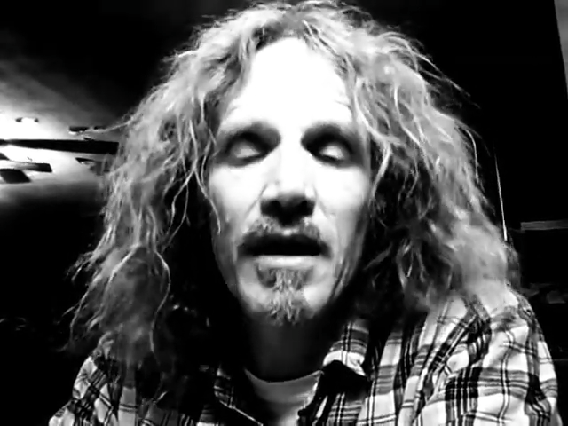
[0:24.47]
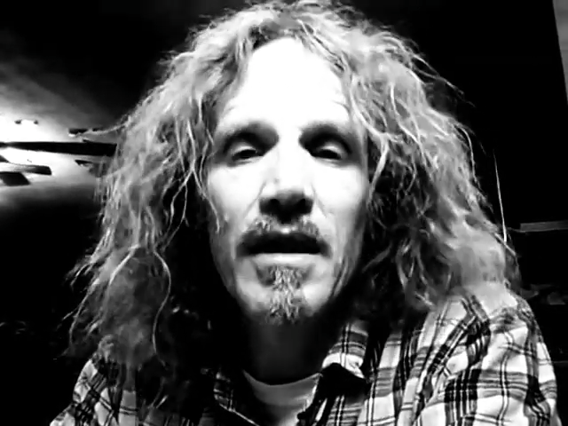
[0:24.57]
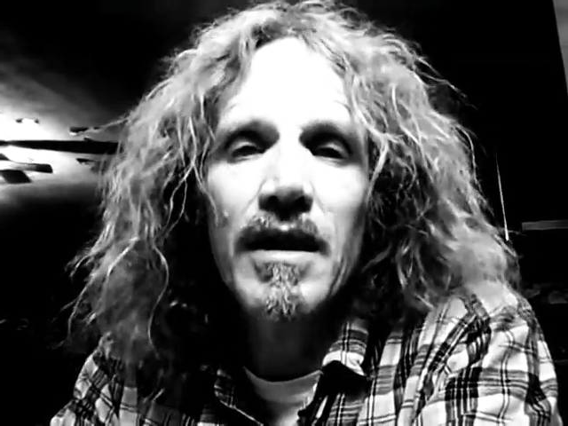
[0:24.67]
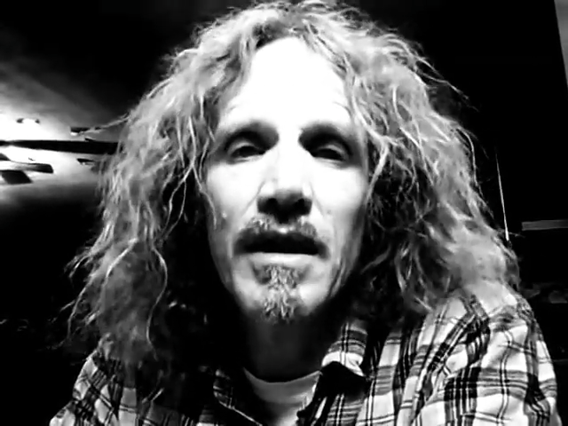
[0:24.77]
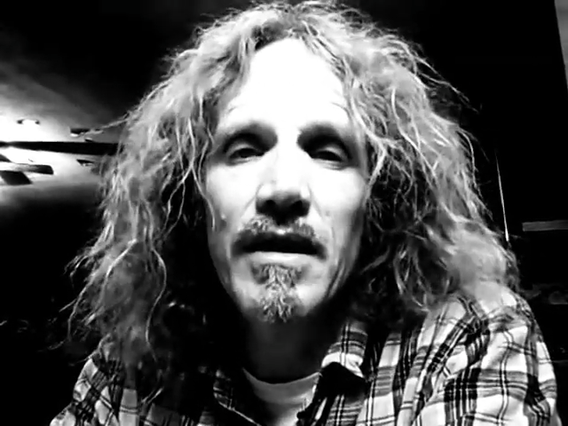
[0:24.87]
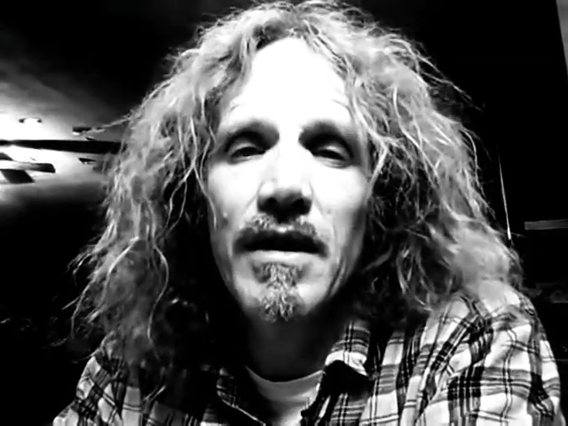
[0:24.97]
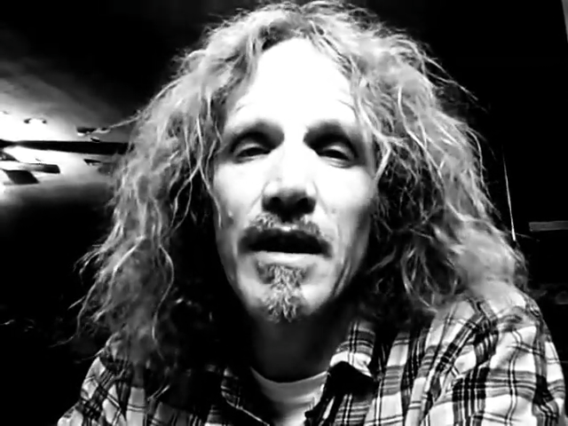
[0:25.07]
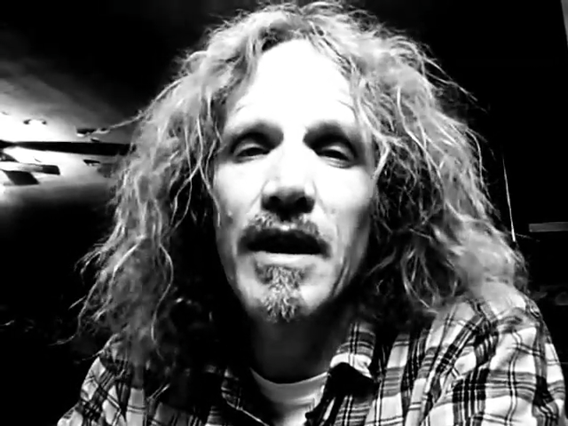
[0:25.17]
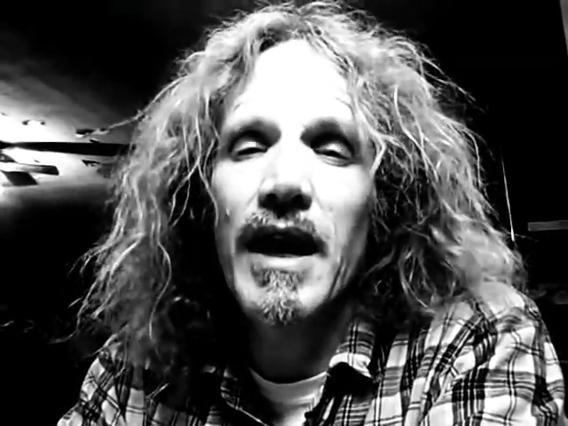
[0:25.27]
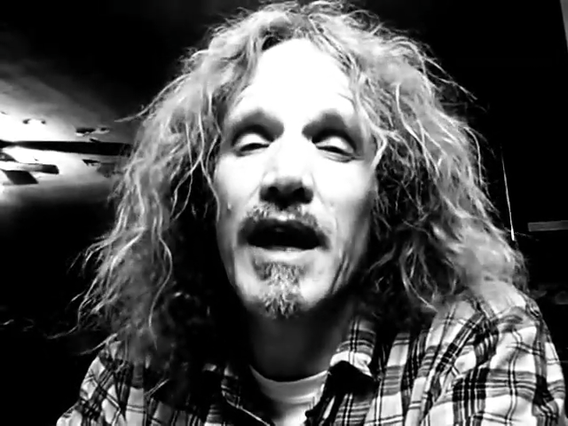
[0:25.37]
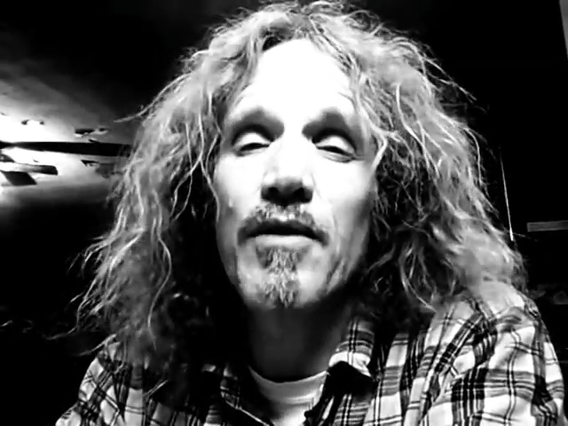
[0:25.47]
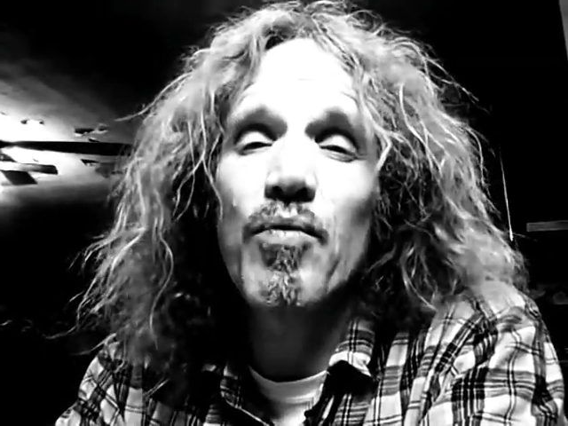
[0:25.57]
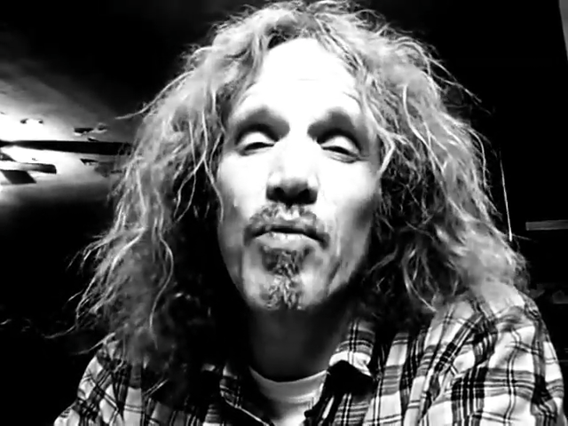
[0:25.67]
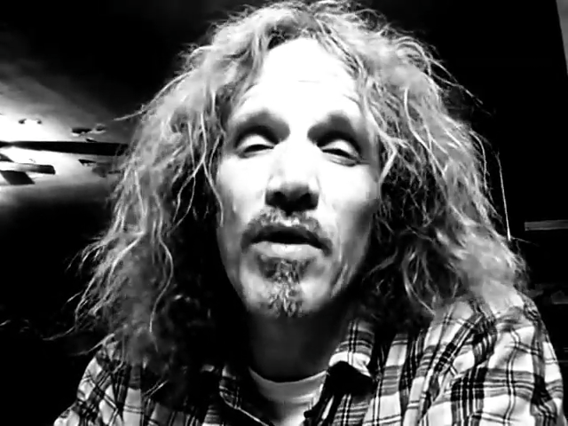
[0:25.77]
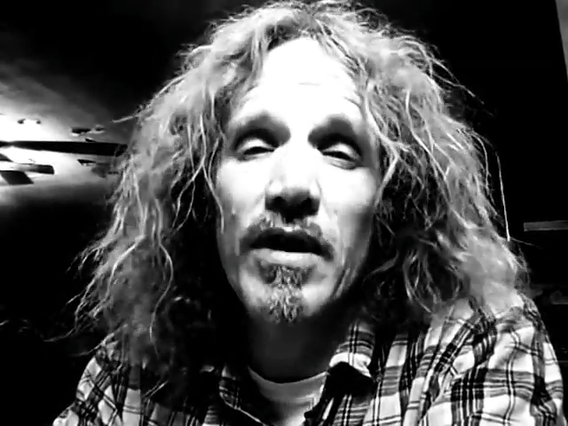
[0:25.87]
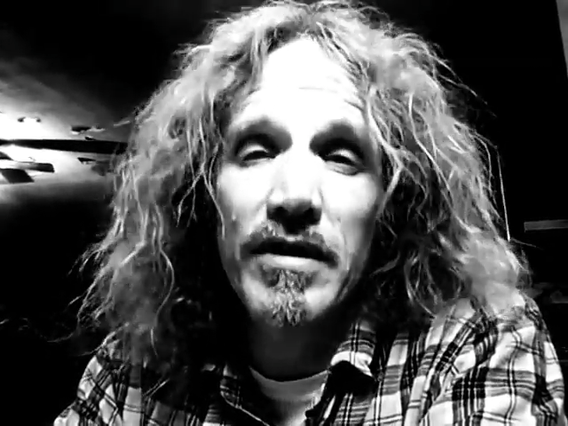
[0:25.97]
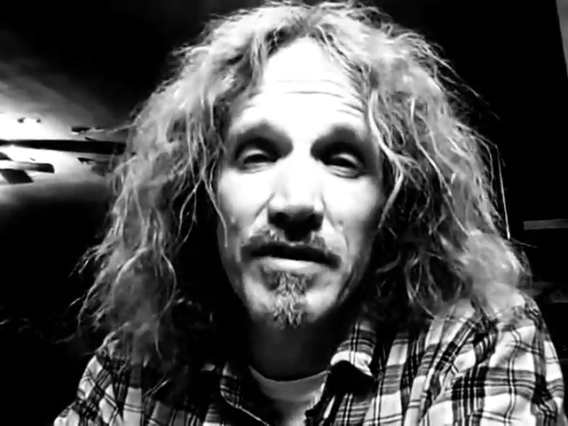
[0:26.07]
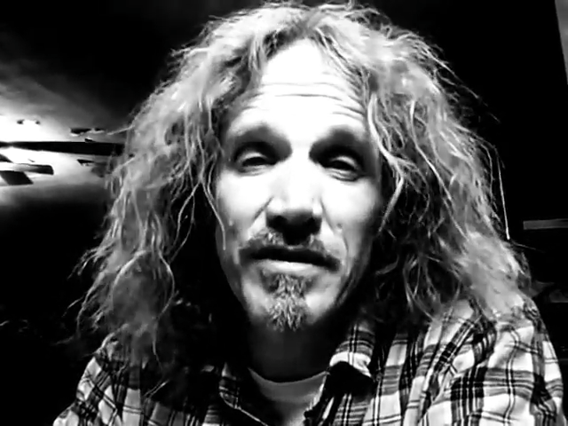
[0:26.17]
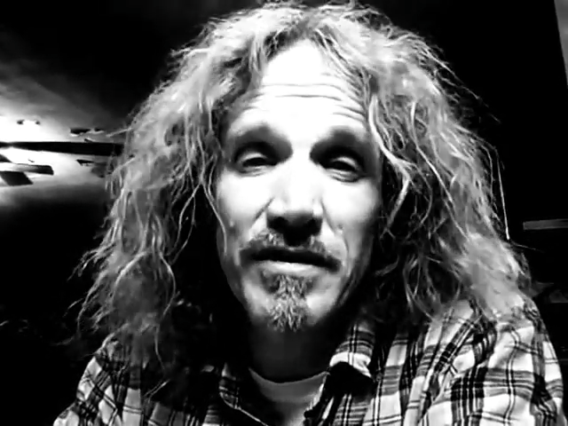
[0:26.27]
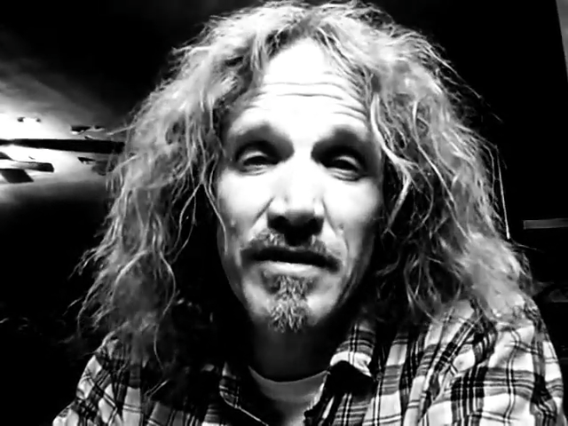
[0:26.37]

Clearly, it works